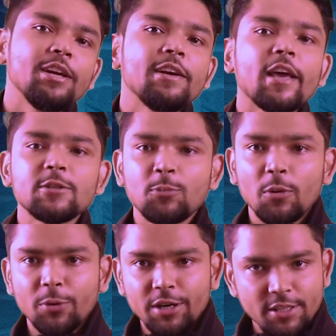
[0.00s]
index
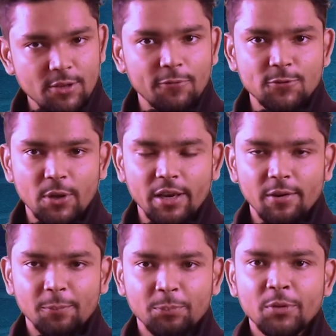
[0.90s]
properties of soil.